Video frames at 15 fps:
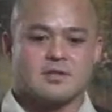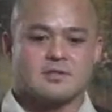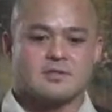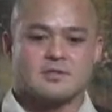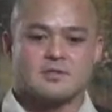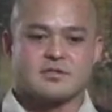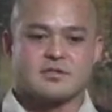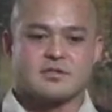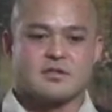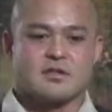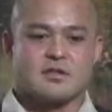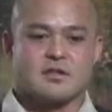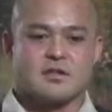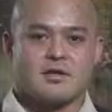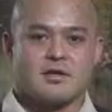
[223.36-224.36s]
Just
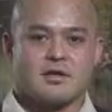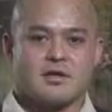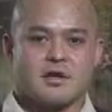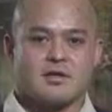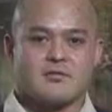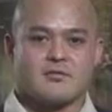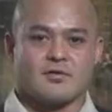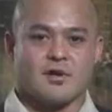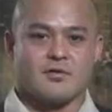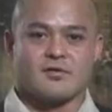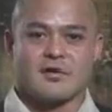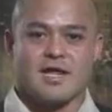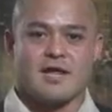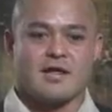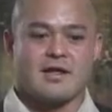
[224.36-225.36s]

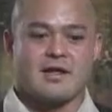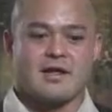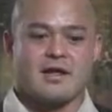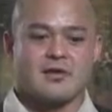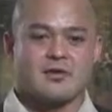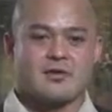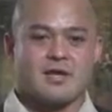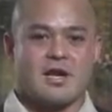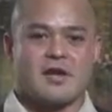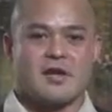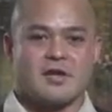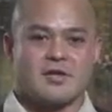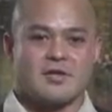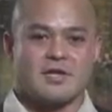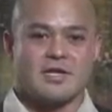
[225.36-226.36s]
every day I
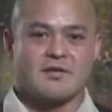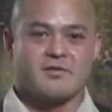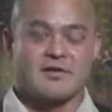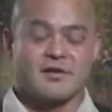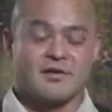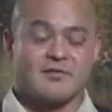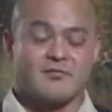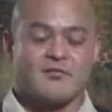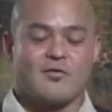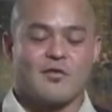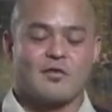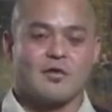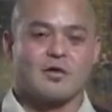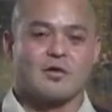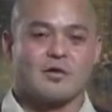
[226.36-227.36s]
couldn't even lean
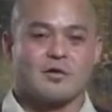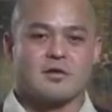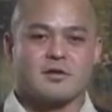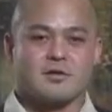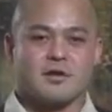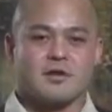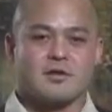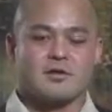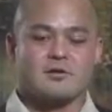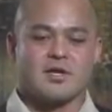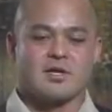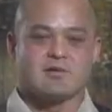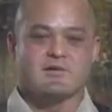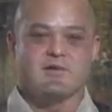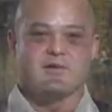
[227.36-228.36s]
forward,
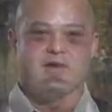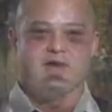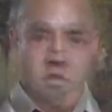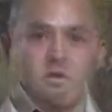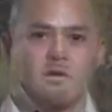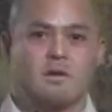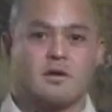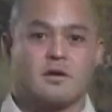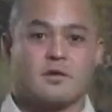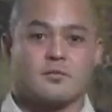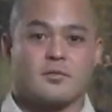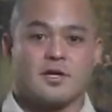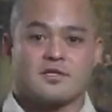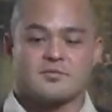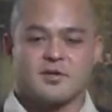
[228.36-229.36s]
because of the pain.
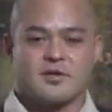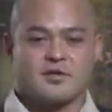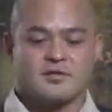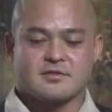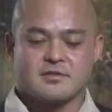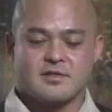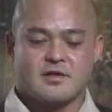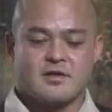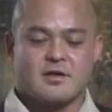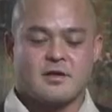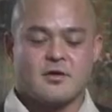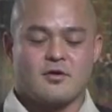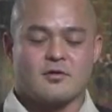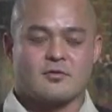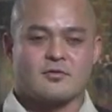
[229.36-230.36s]
My experience
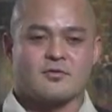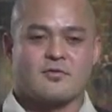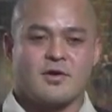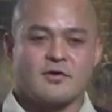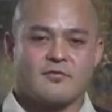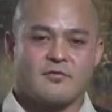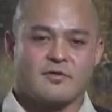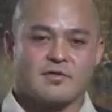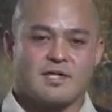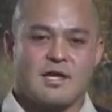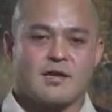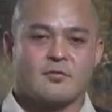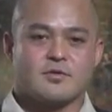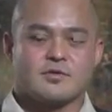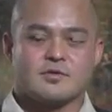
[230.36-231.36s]
on the very first
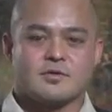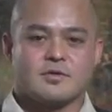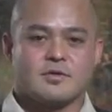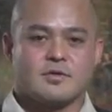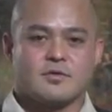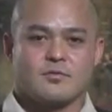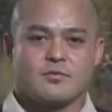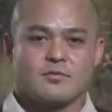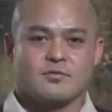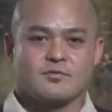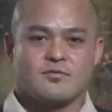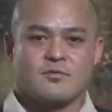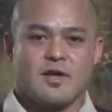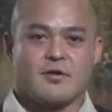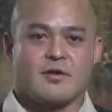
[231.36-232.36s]
day was
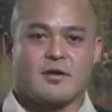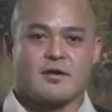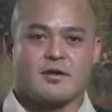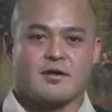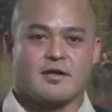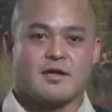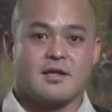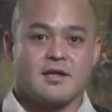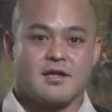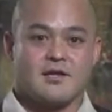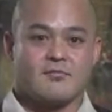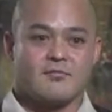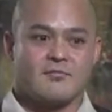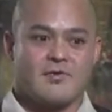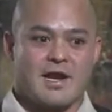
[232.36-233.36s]
very
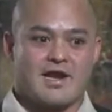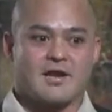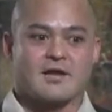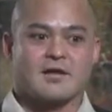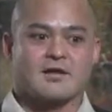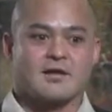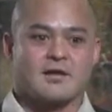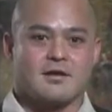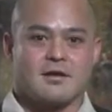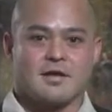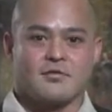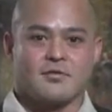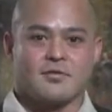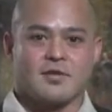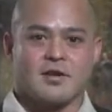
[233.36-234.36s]
inviting.
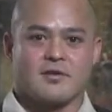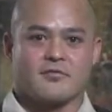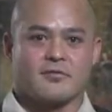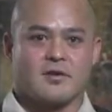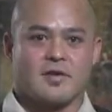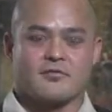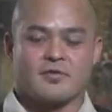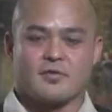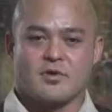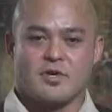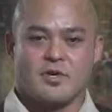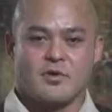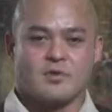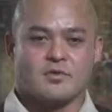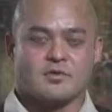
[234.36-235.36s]
Everyone
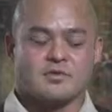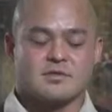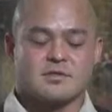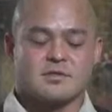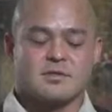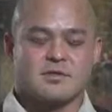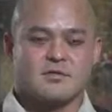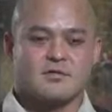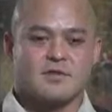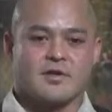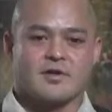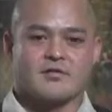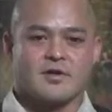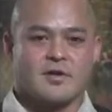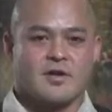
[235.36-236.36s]
here was
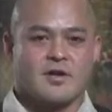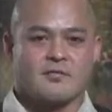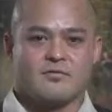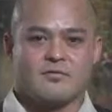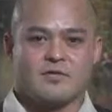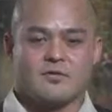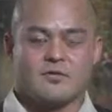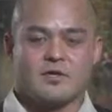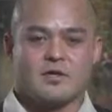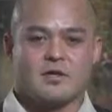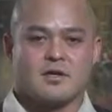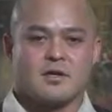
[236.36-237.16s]
very helpful.